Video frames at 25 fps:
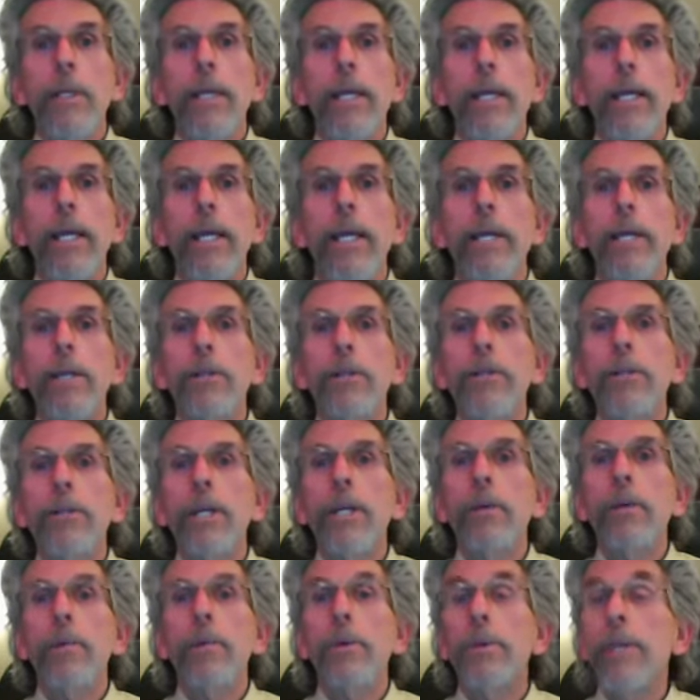And
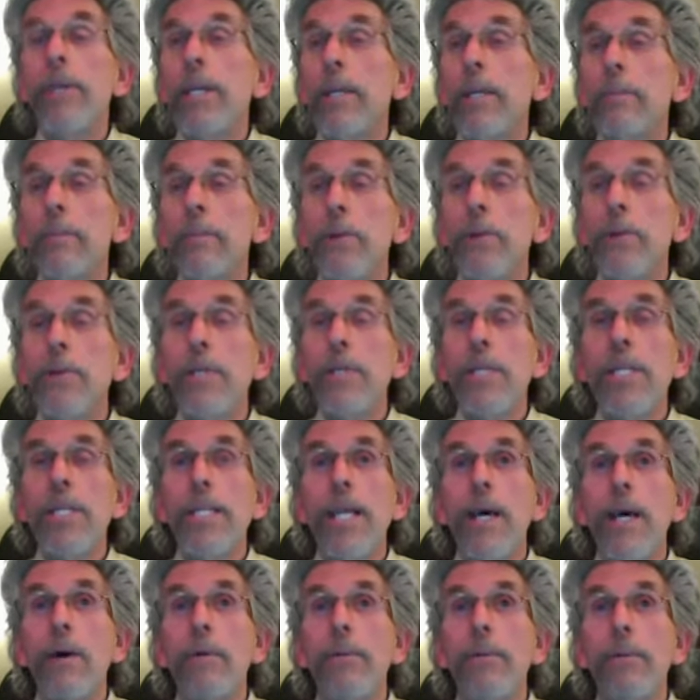with the Hypnosis
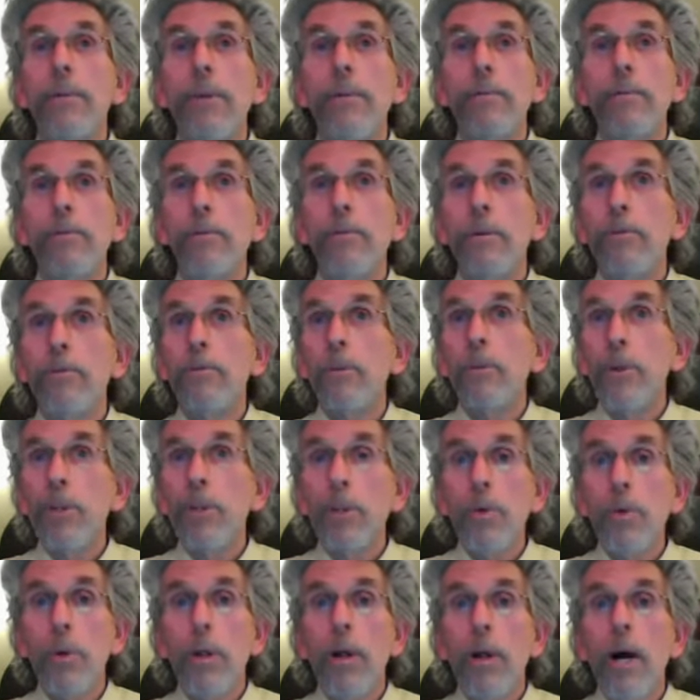Health Info
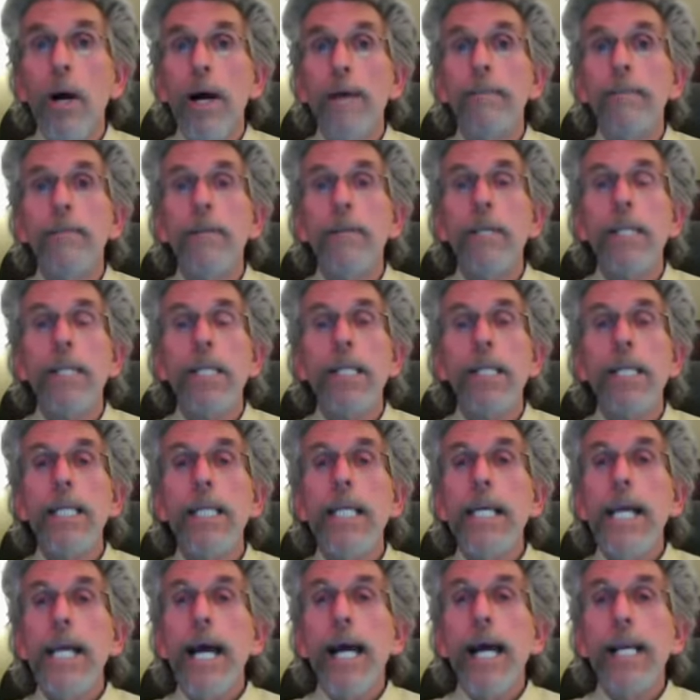virtual office,
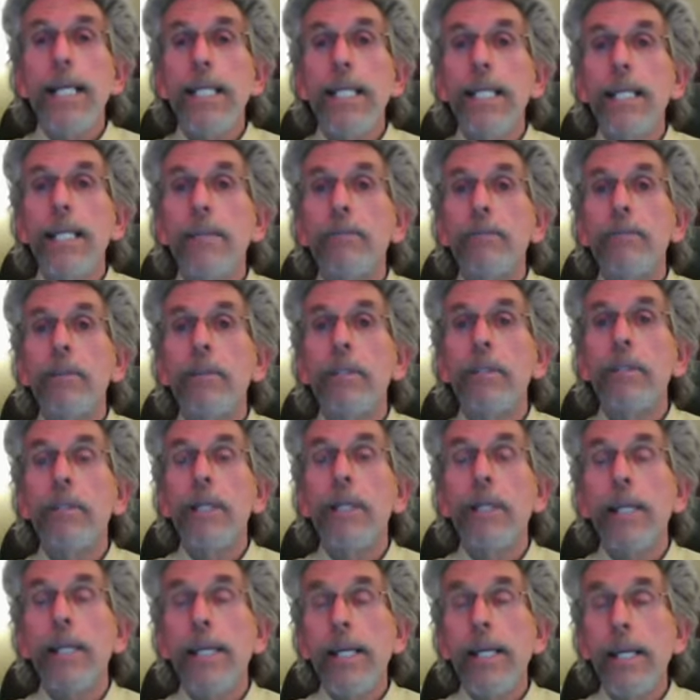I
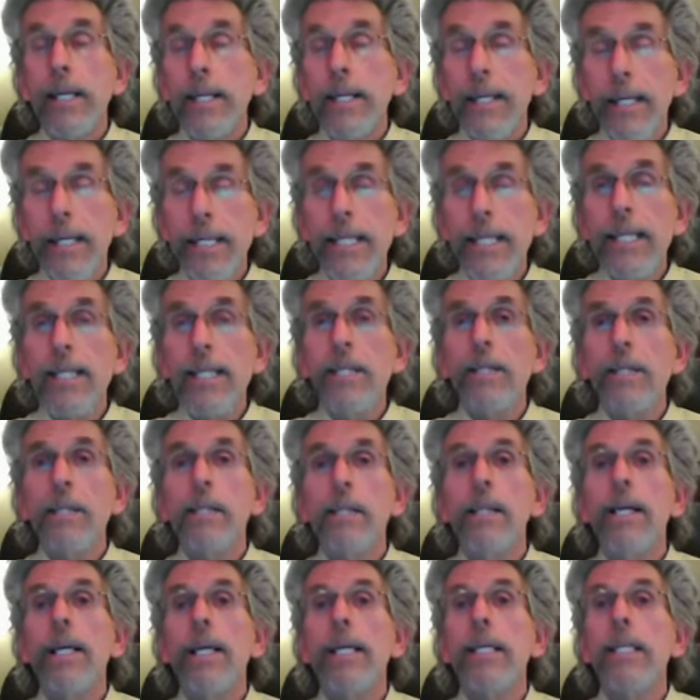assist
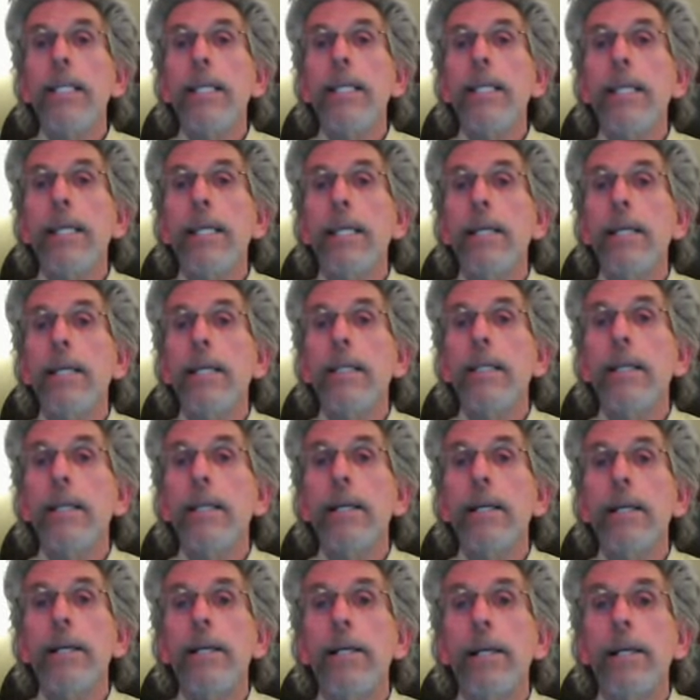clients in
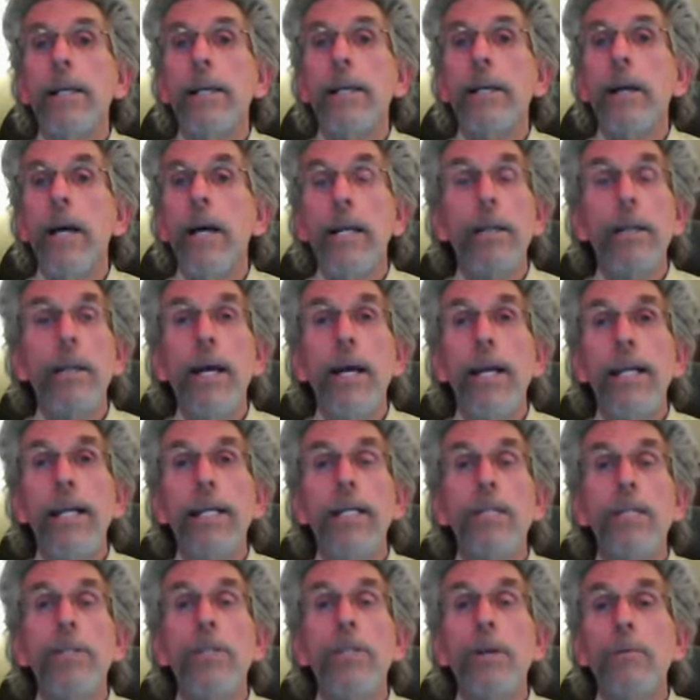online
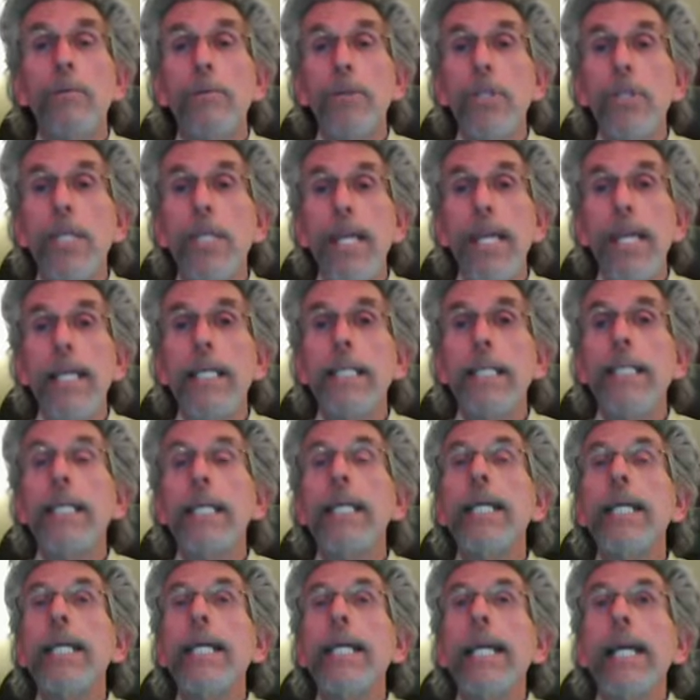in several states
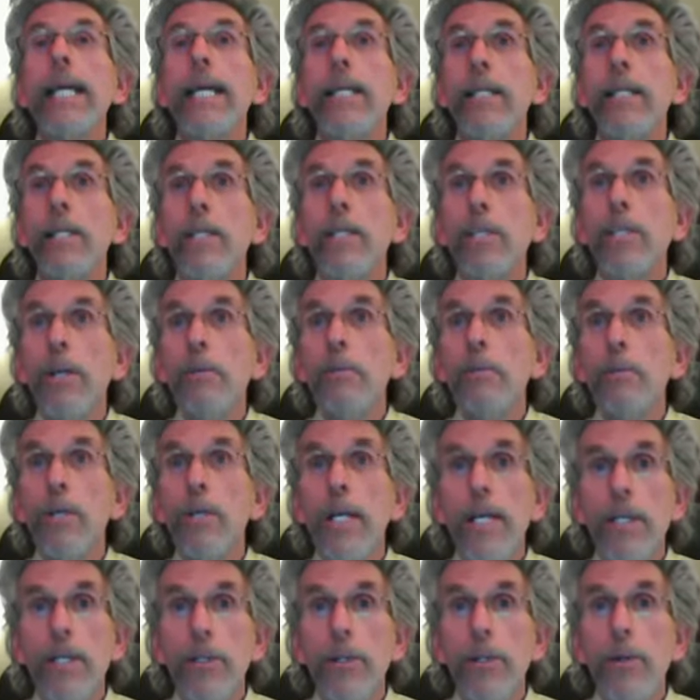and in several
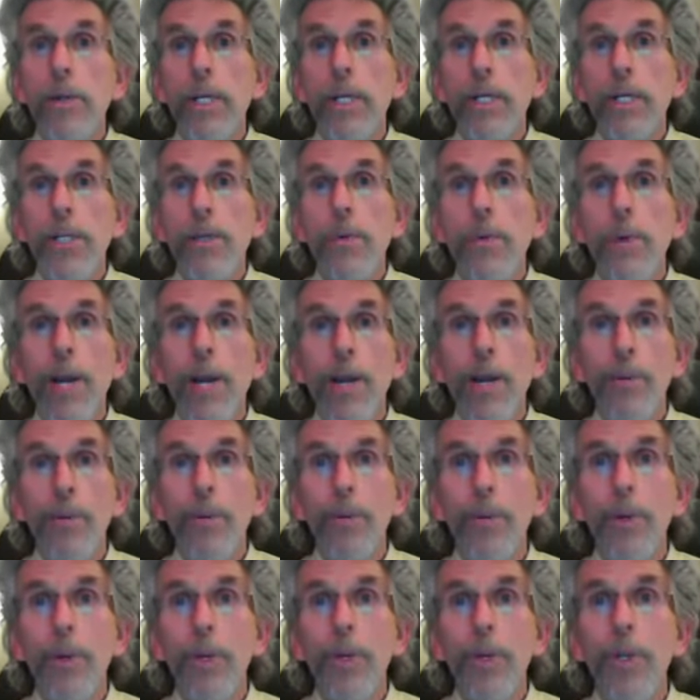countries around the
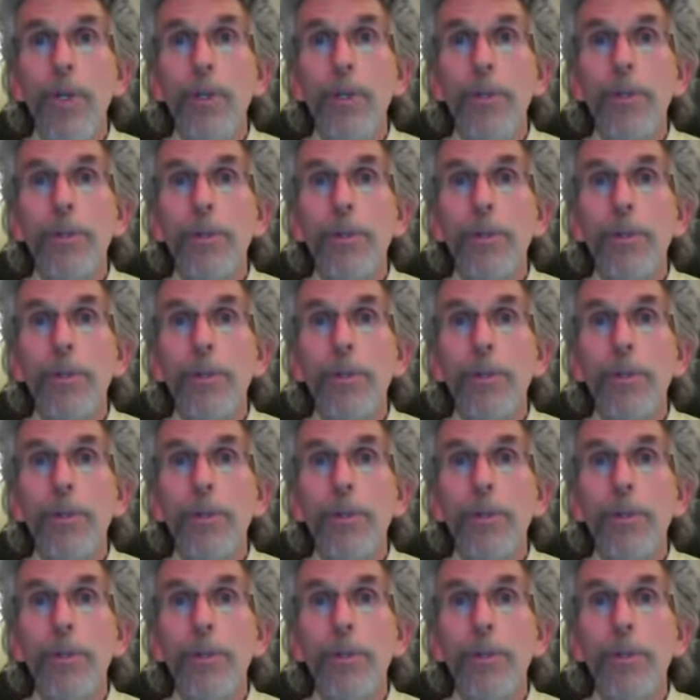world.